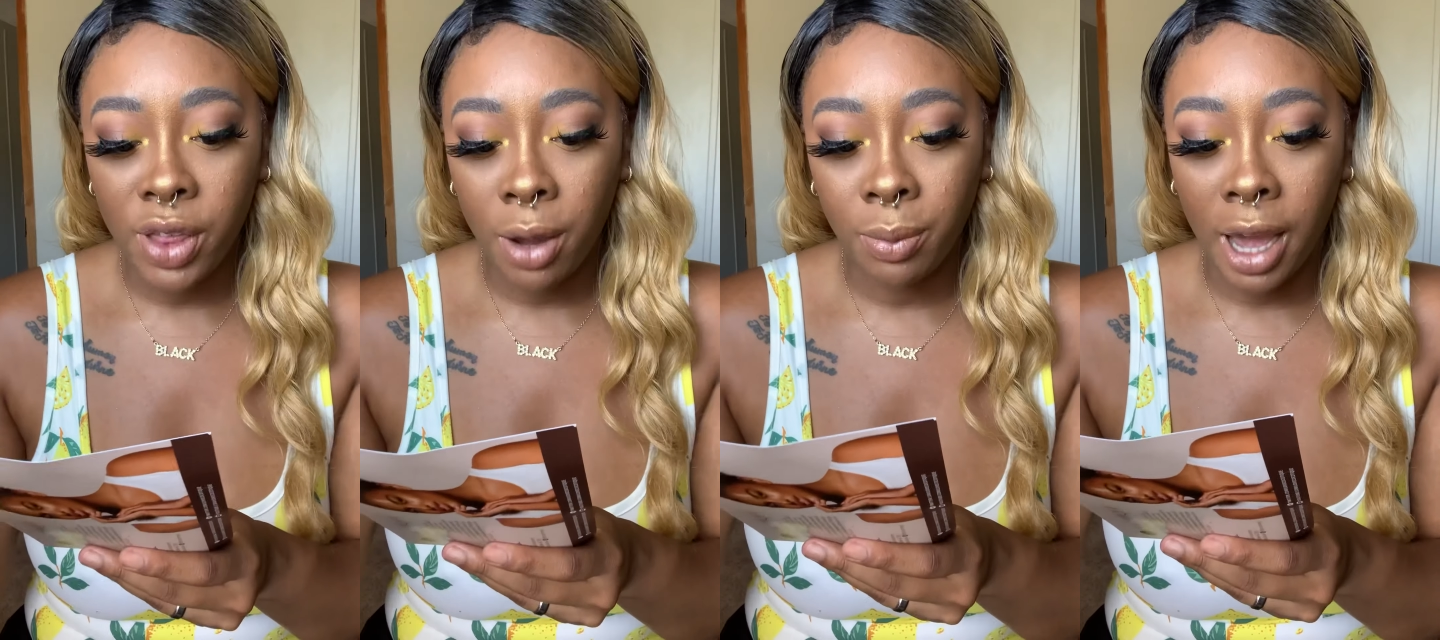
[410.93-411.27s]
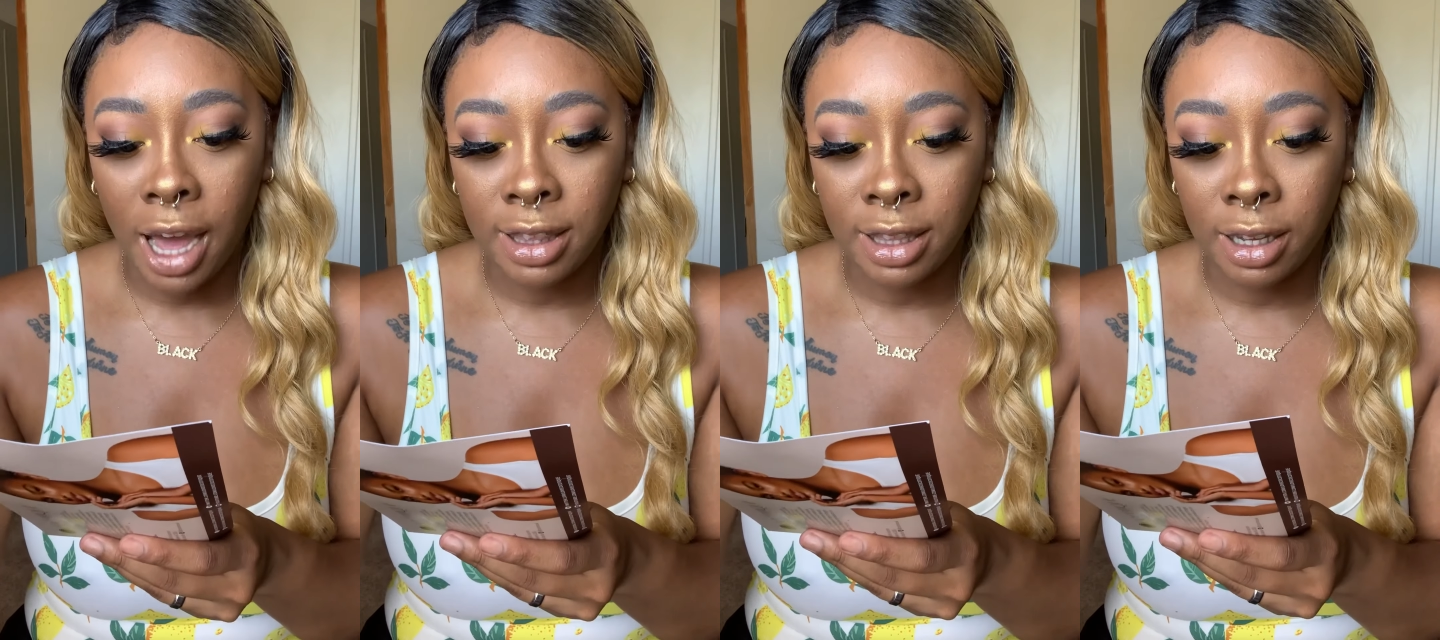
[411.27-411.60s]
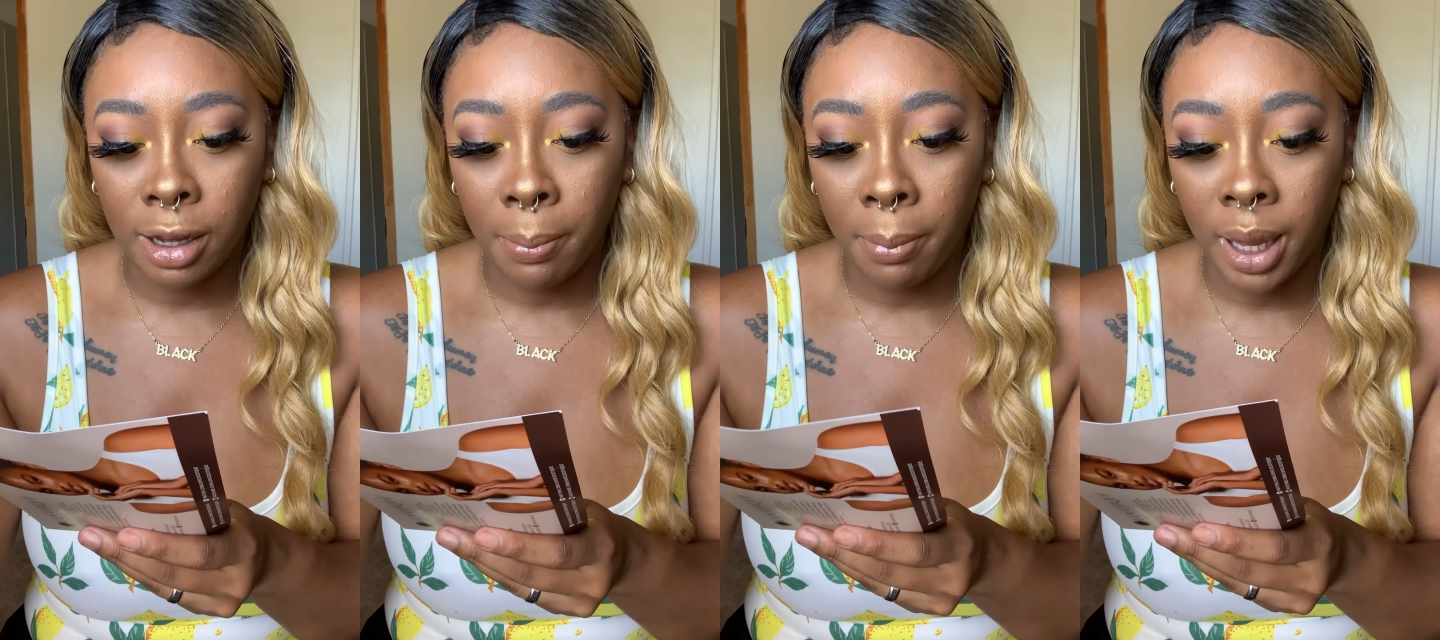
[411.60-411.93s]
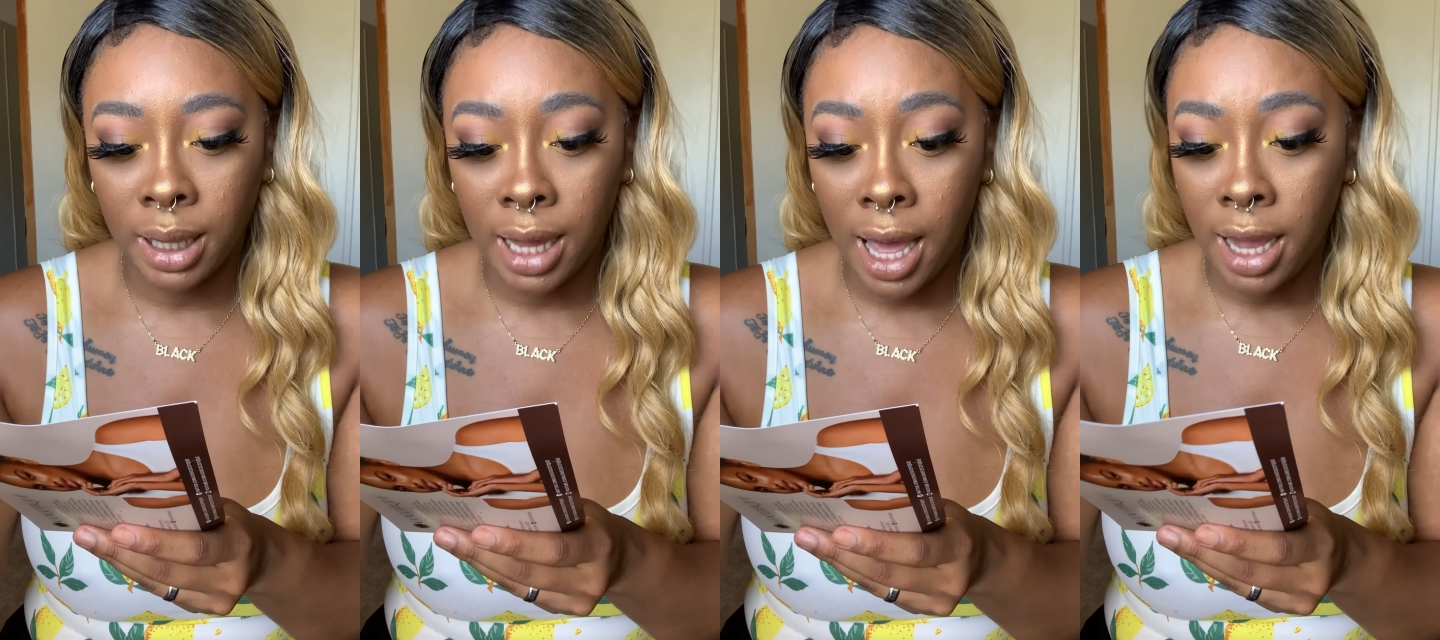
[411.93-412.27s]
that, we got the
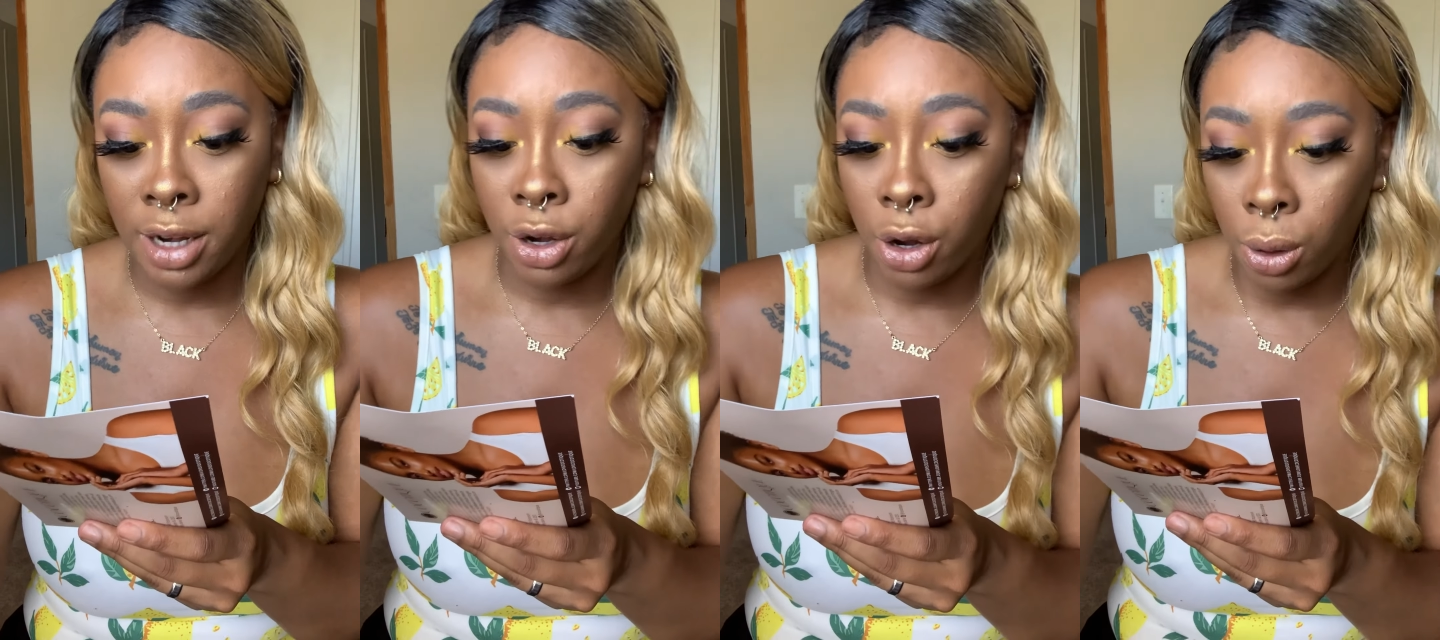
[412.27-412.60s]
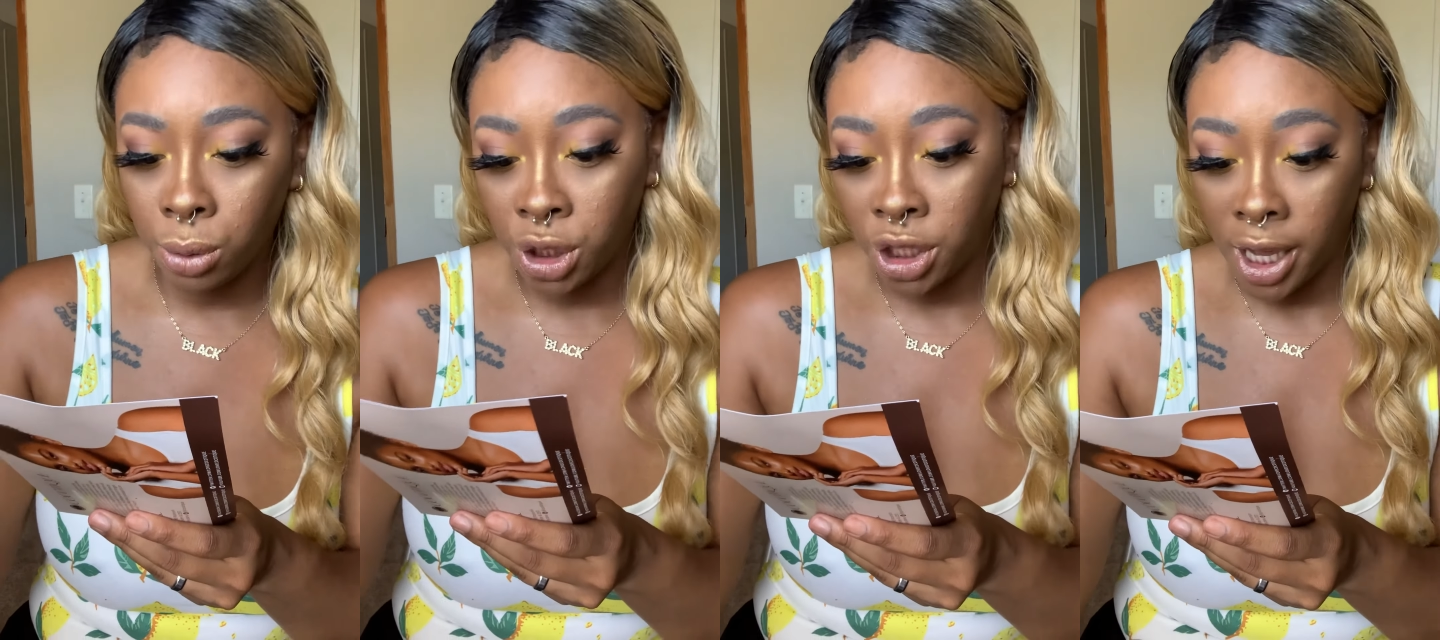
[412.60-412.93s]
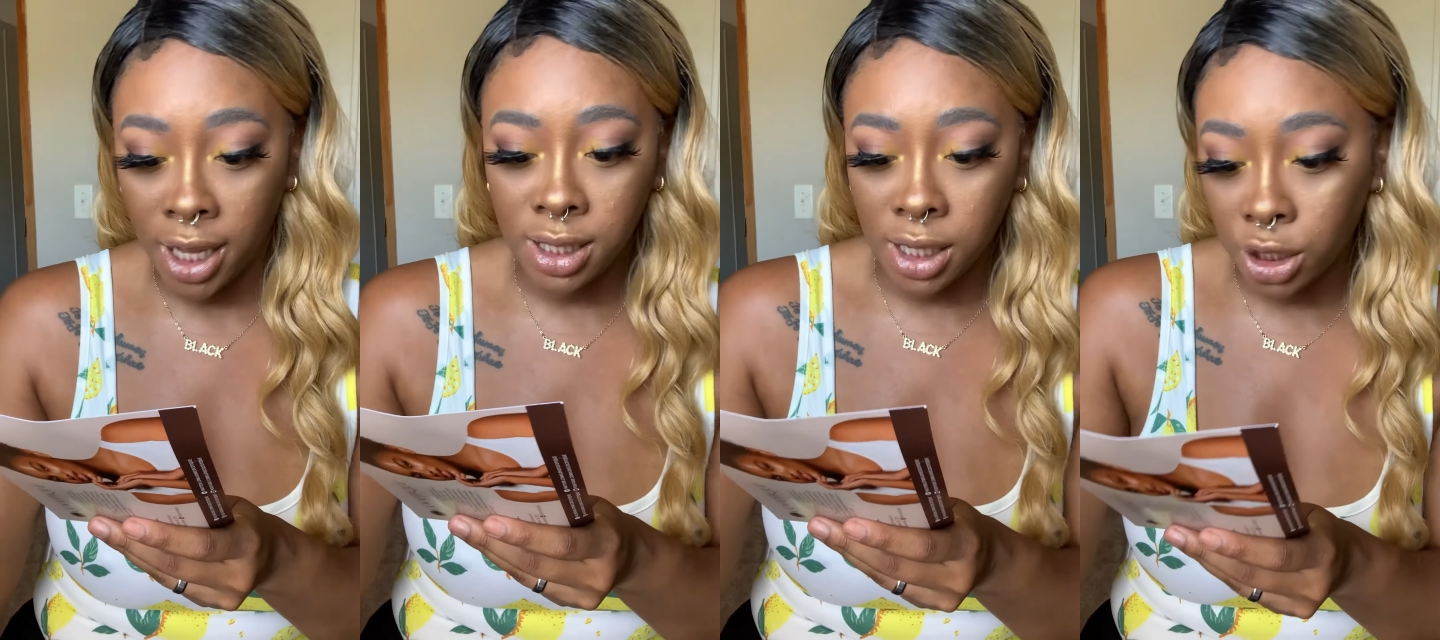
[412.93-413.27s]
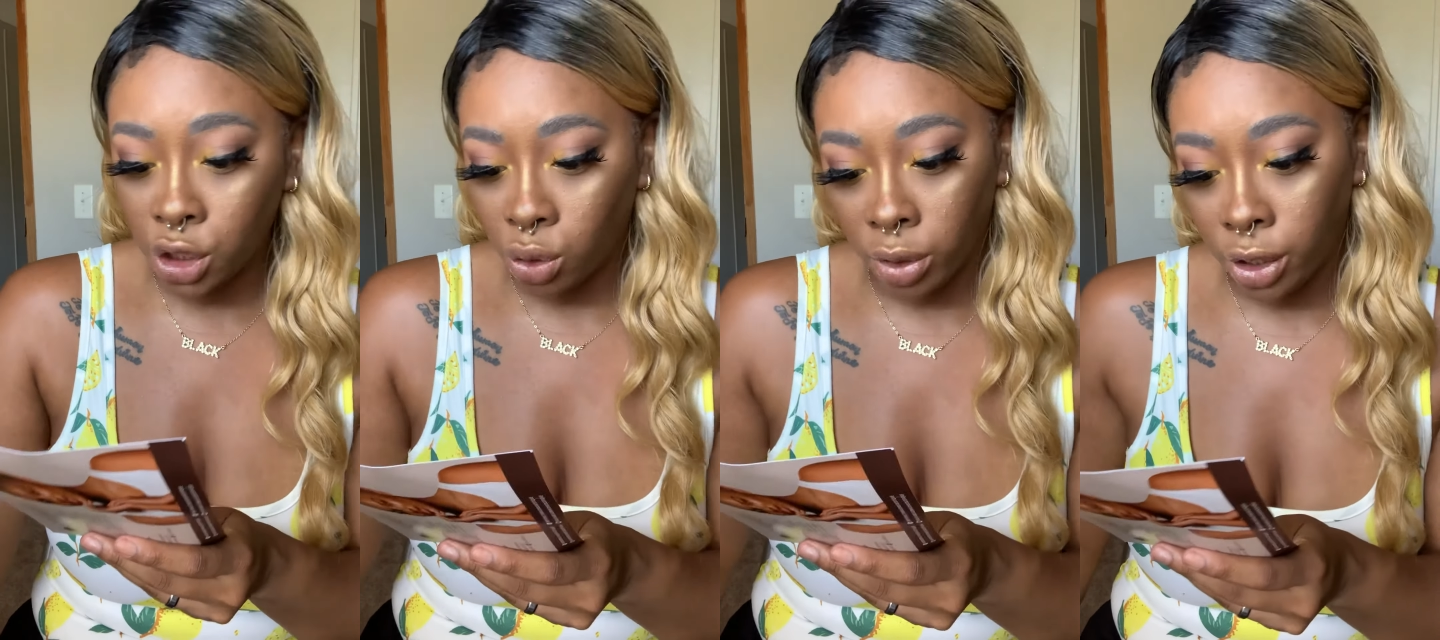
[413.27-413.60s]
Mele No Shade
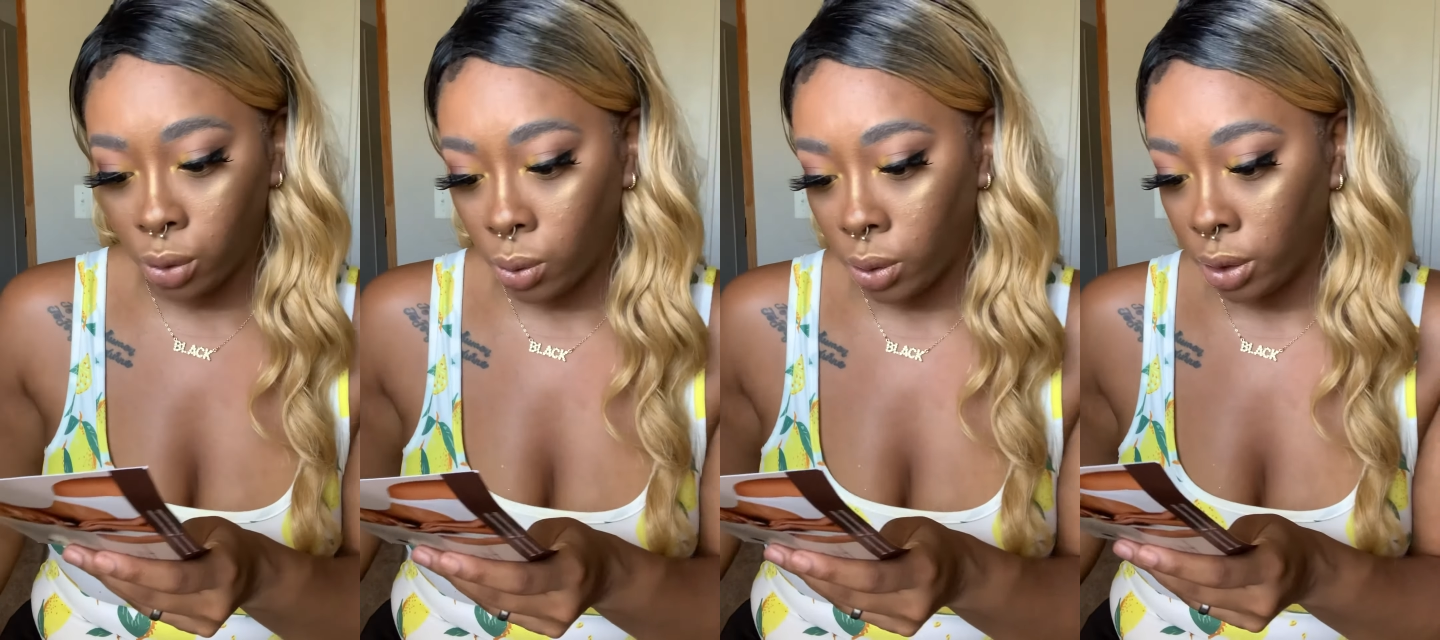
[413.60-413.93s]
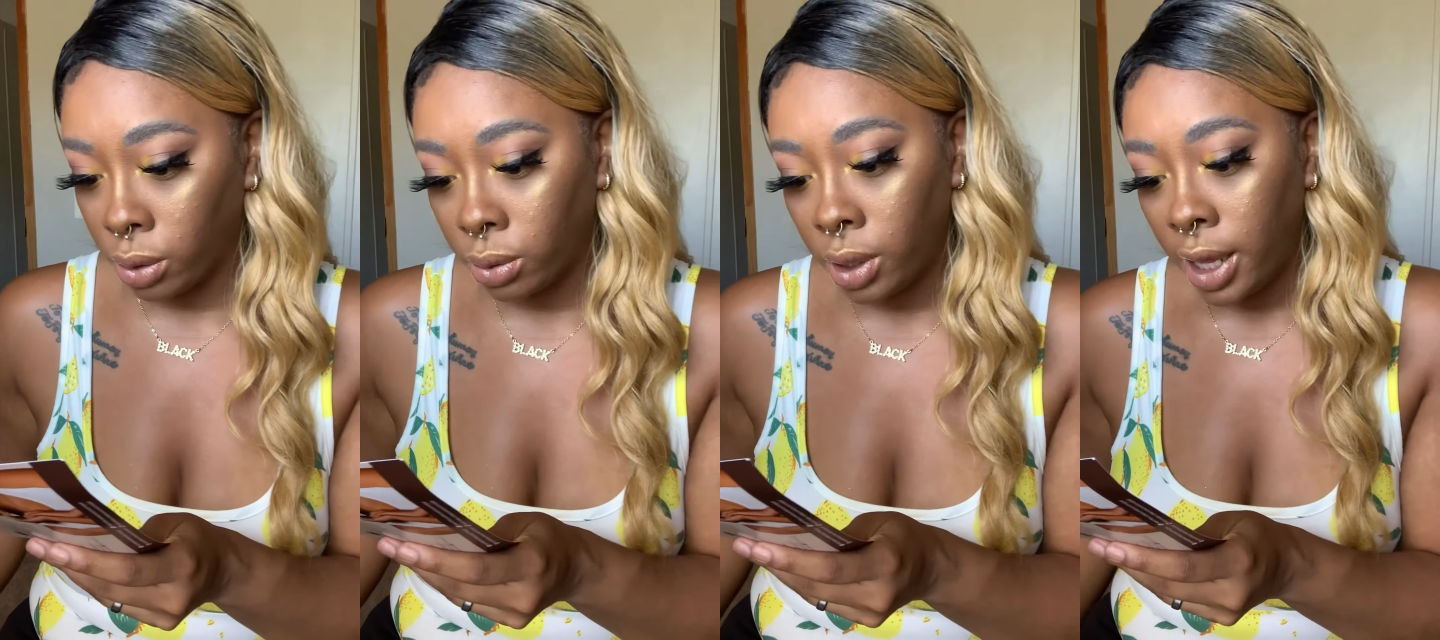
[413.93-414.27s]
Sunscreen Oil